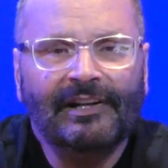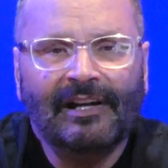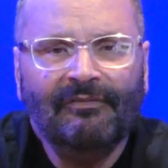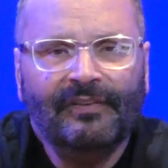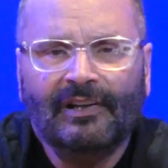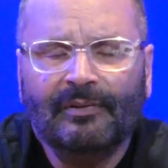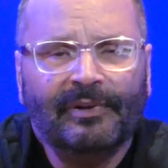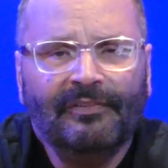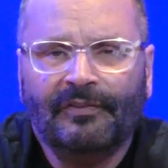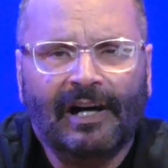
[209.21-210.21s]
not feeling
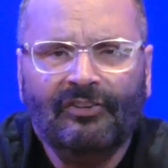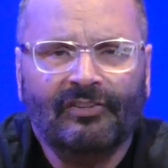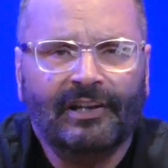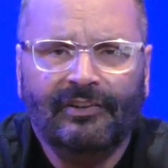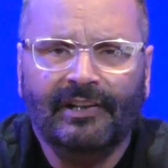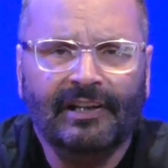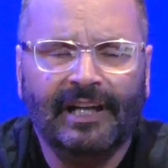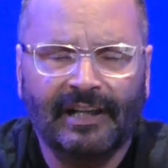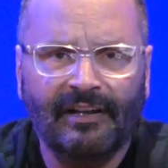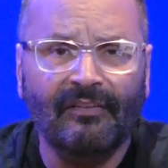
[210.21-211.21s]
refreshed, like you didn't
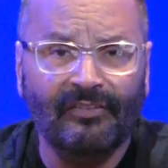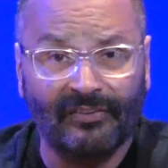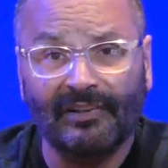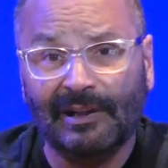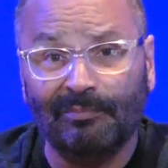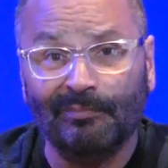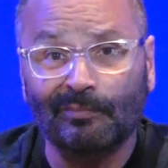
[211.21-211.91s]
get enough sleep.